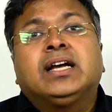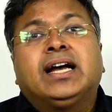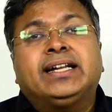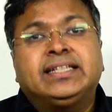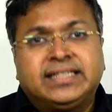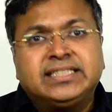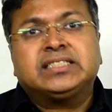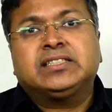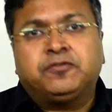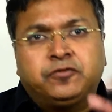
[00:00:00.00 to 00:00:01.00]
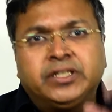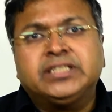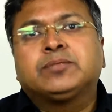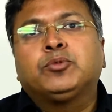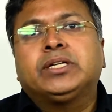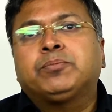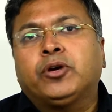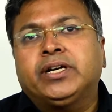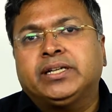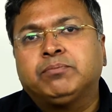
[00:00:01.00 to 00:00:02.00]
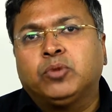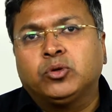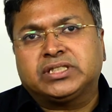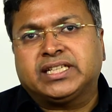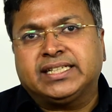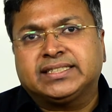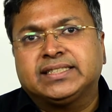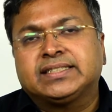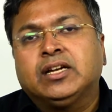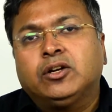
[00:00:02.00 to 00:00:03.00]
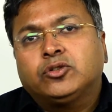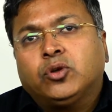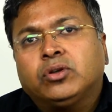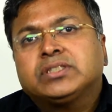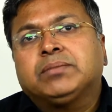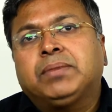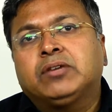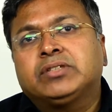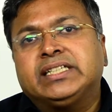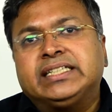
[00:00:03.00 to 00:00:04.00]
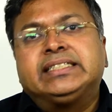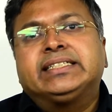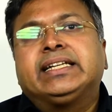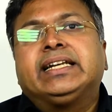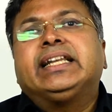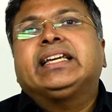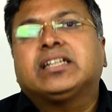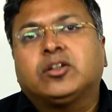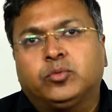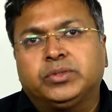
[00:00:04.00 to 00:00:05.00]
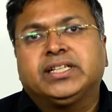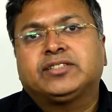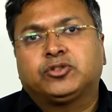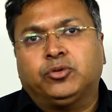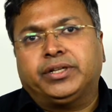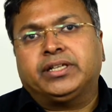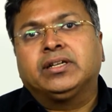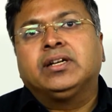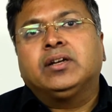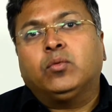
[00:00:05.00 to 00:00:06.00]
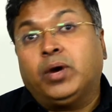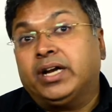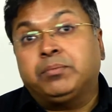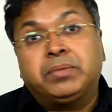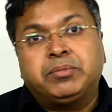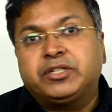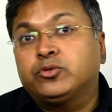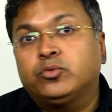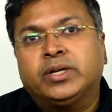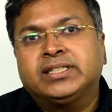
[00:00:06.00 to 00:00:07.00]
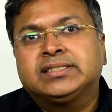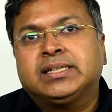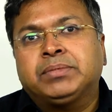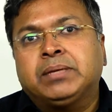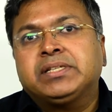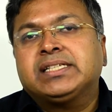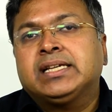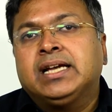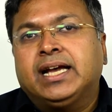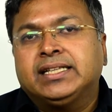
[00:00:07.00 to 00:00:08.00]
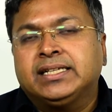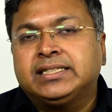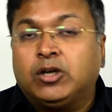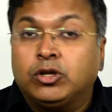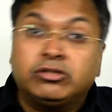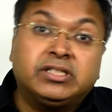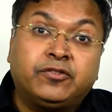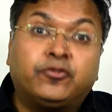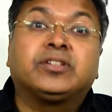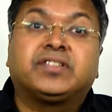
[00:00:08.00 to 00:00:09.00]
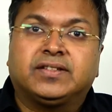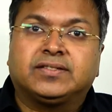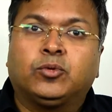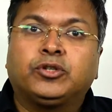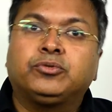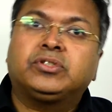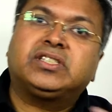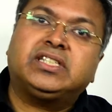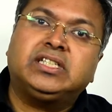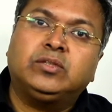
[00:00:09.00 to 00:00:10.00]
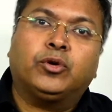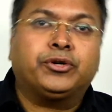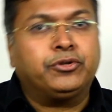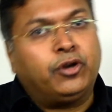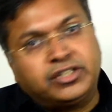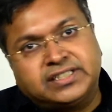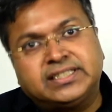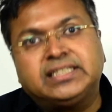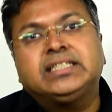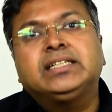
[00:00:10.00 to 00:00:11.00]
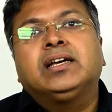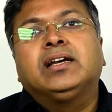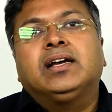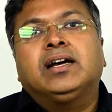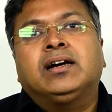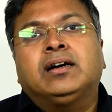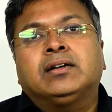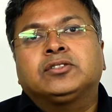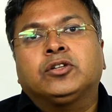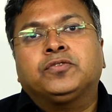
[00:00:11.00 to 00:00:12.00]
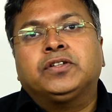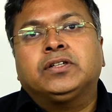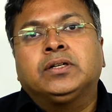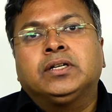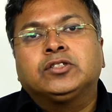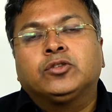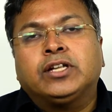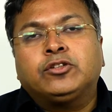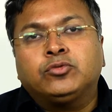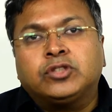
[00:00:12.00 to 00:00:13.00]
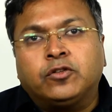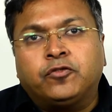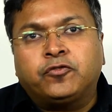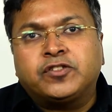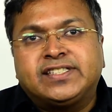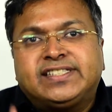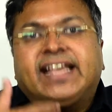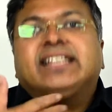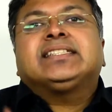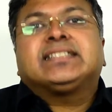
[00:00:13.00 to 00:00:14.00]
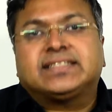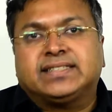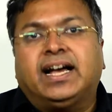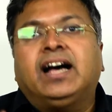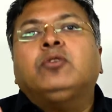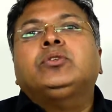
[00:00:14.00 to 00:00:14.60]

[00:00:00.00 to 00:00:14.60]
And in this, the first bullet point in most cases talks about an Indian link with that story. One, maybe two, and sometimes there's also the differences. What do you see, what do you not see, so that you sort of sense how